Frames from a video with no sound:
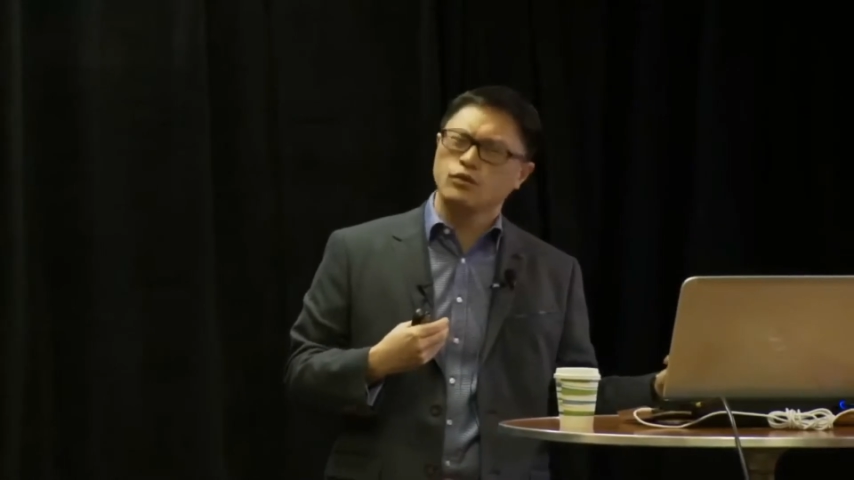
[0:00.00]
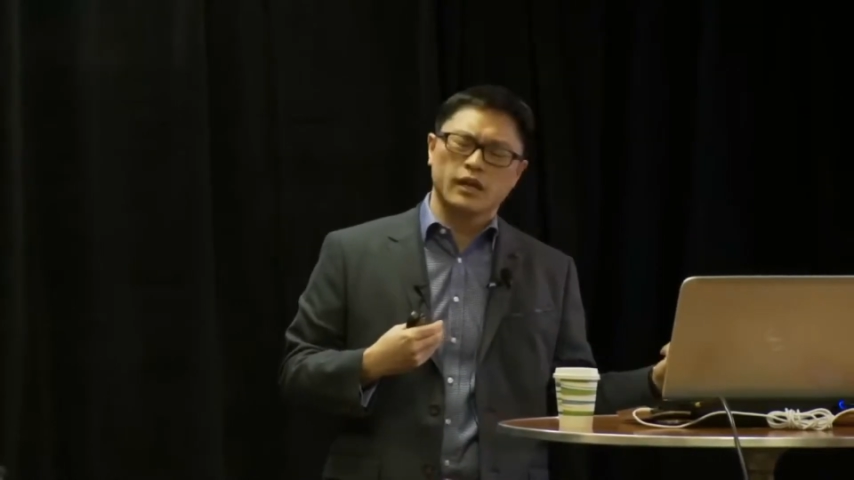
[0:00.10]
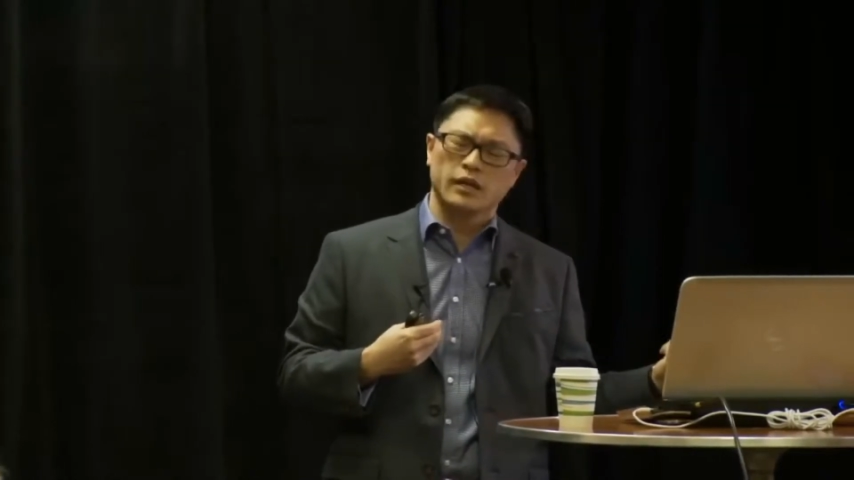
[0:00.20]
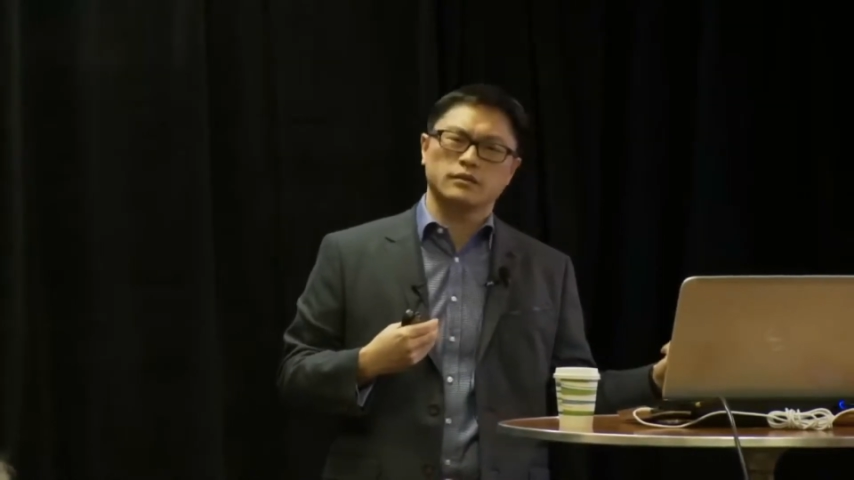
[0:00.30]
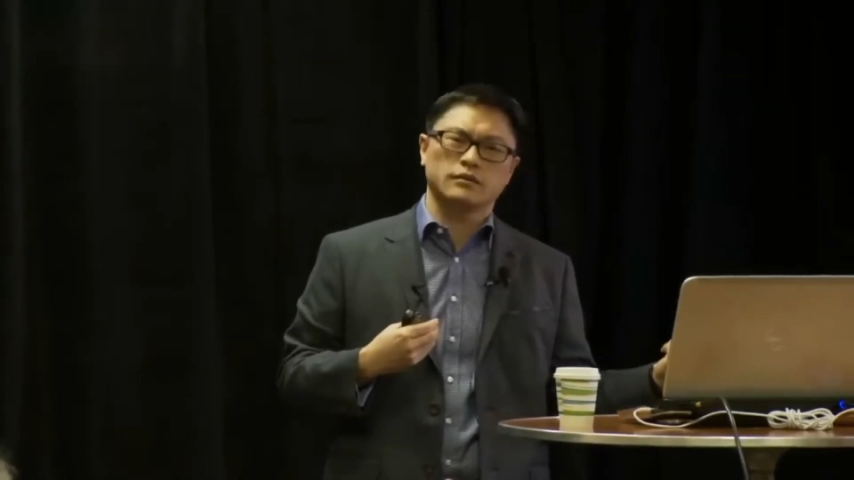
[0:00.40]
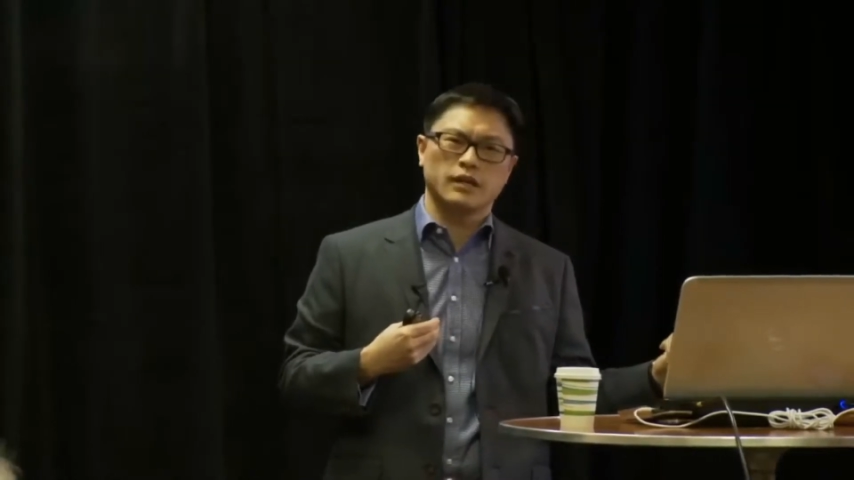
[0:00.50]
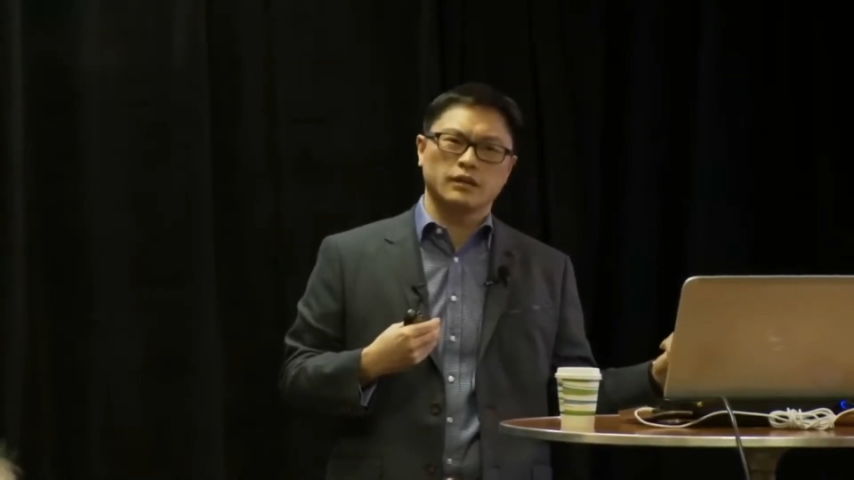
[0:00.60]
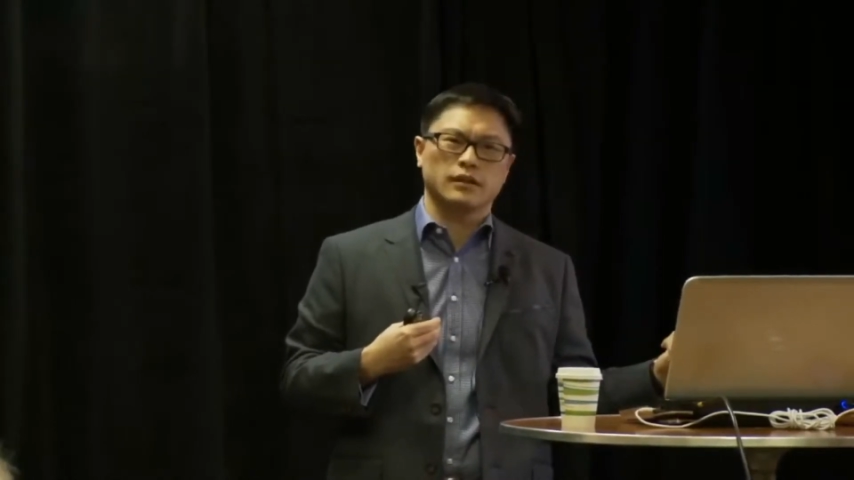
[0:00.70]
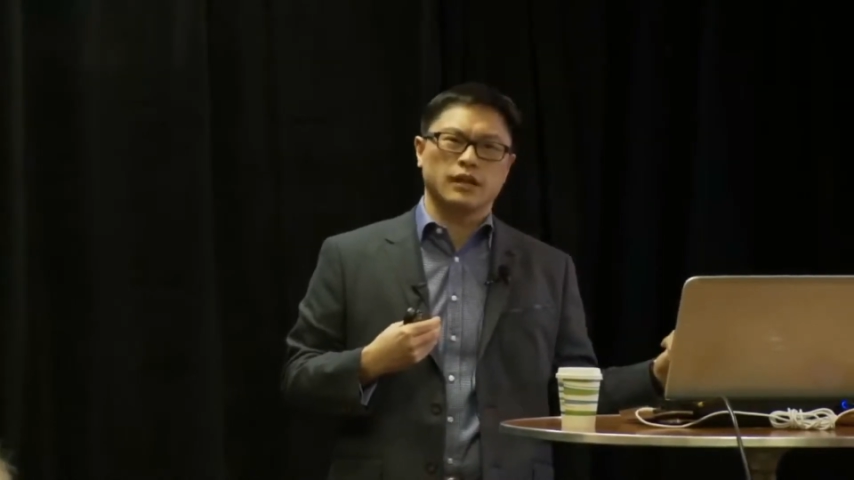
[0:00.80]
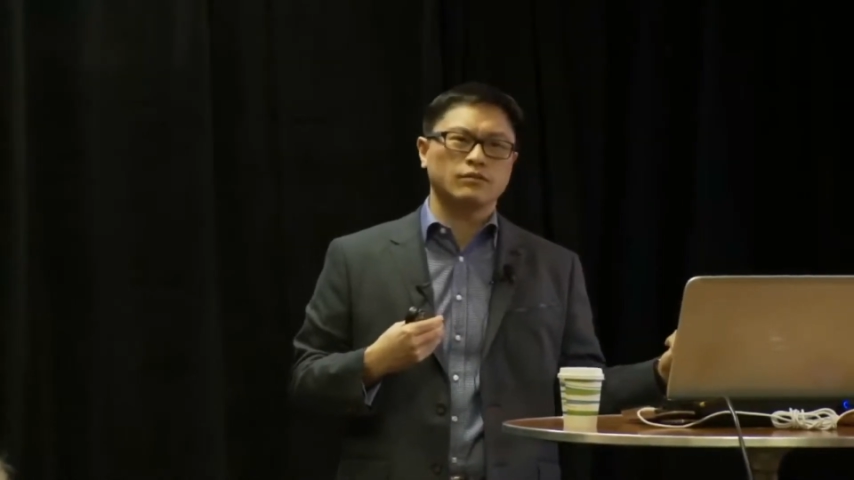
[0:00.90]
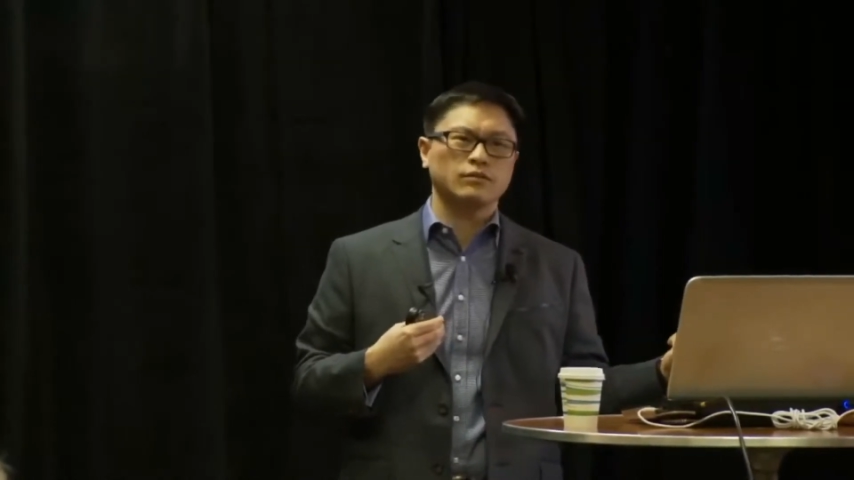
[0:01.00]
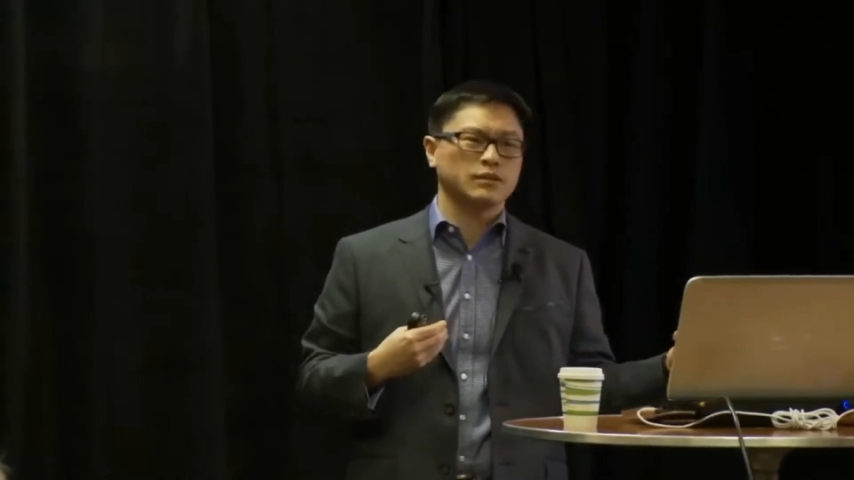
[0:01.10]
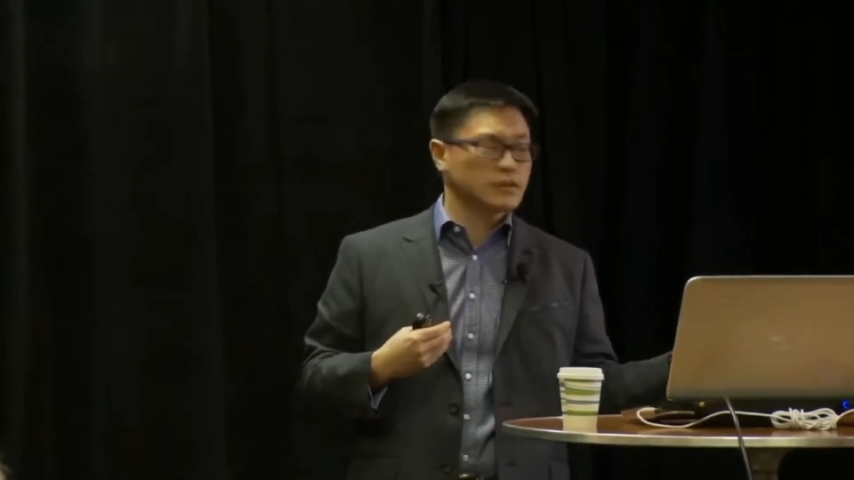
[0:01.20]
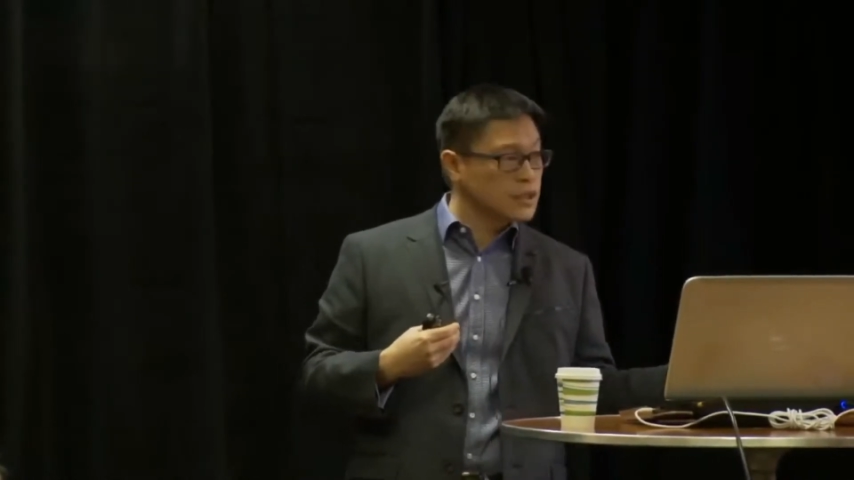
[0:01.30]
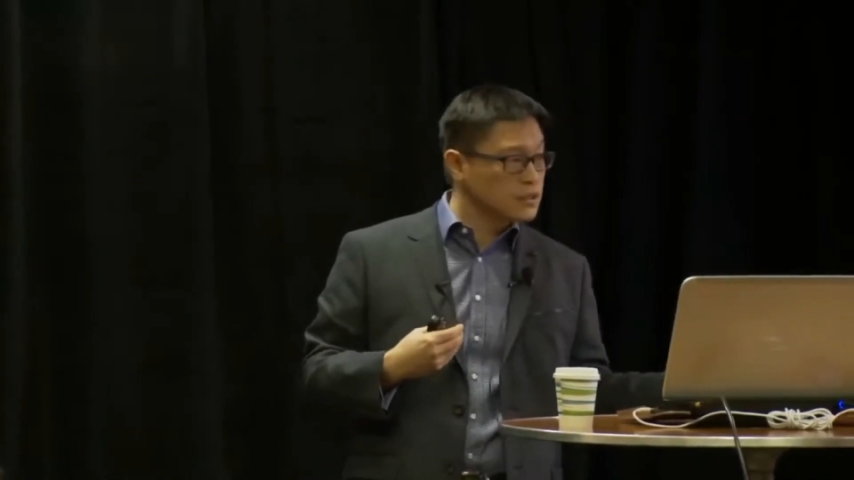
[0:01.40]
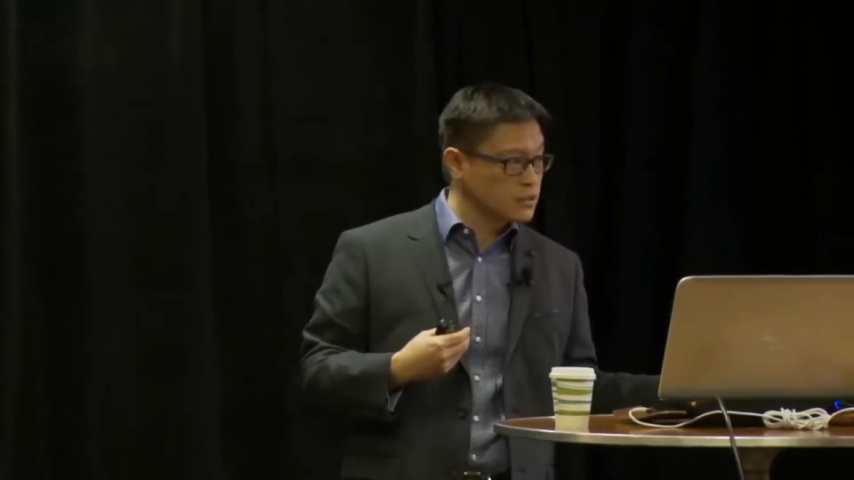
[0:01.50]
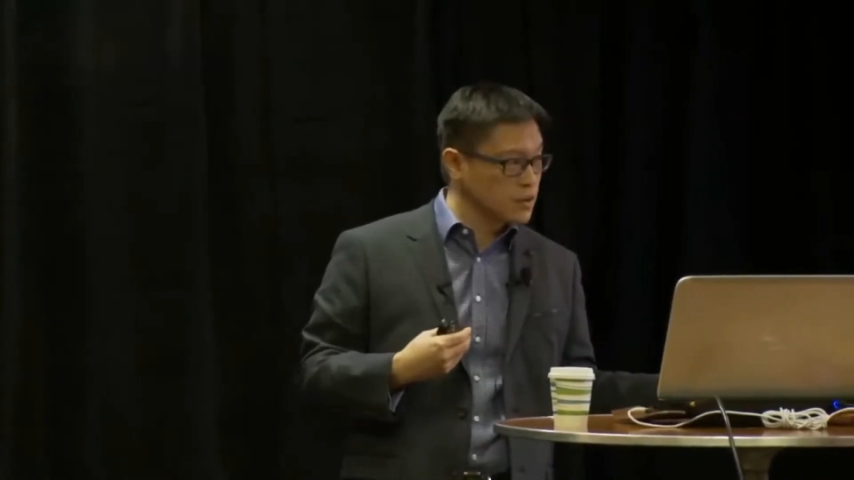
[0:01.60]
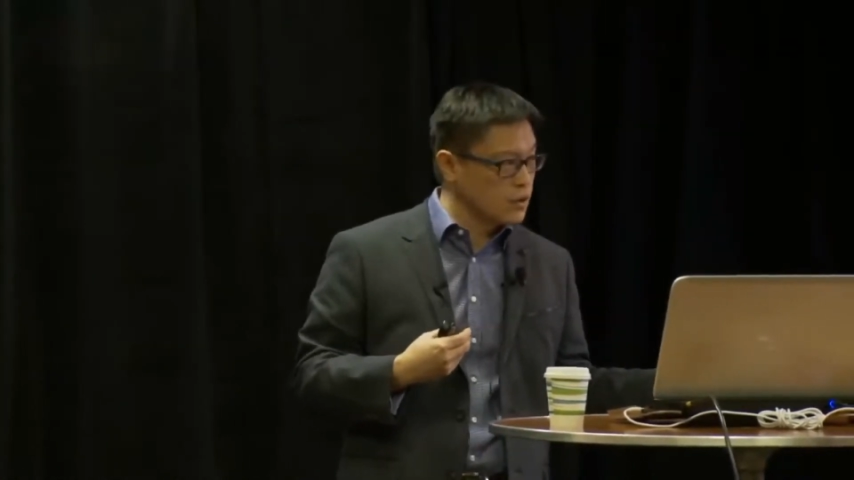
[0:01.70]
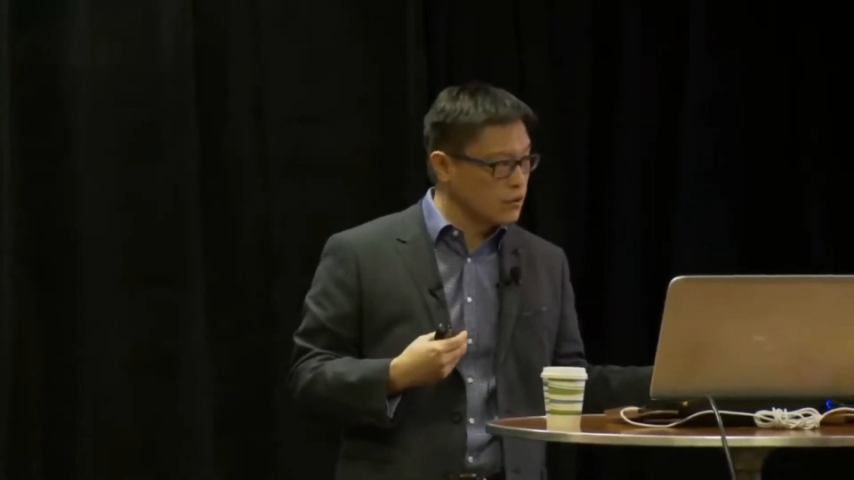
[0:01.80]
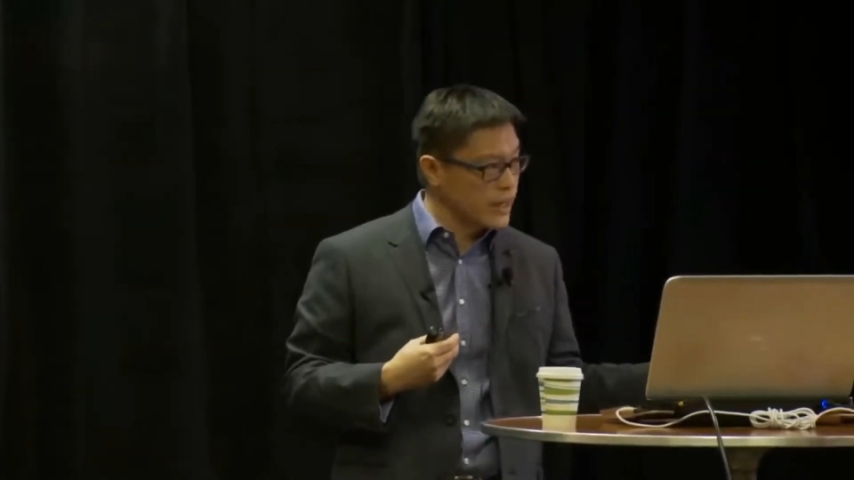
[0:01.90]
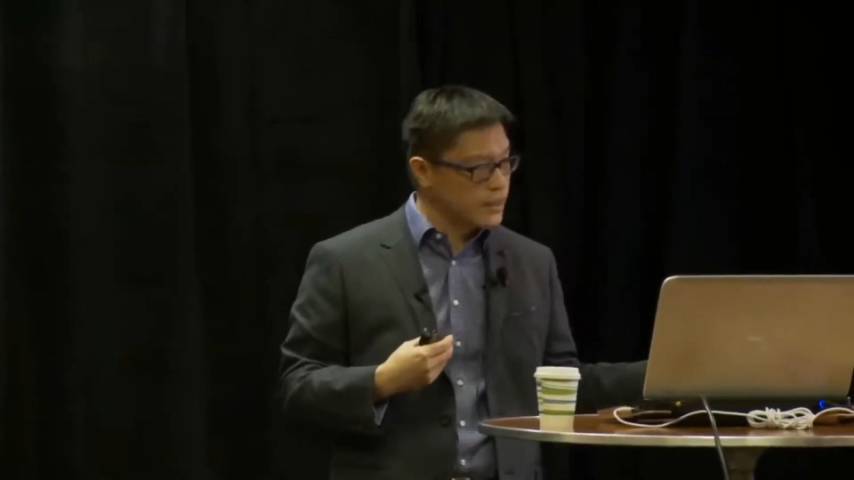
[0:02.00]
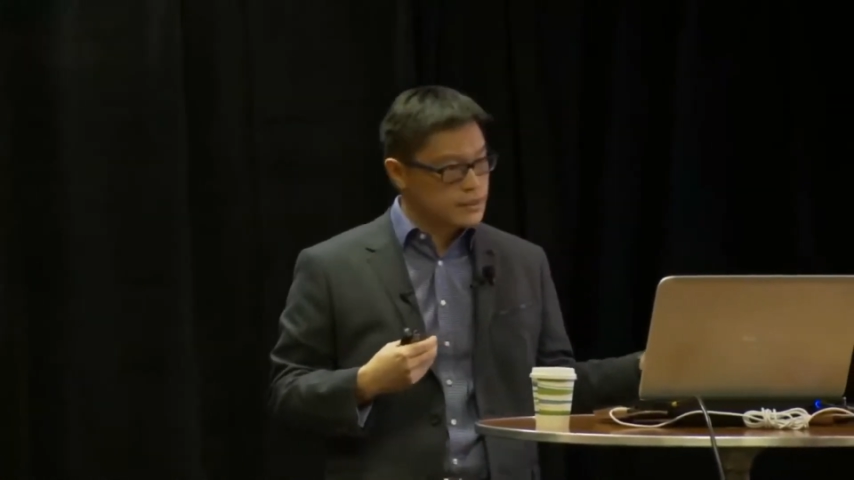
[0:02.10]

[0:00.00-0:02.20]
Okay, like I don't think so, right?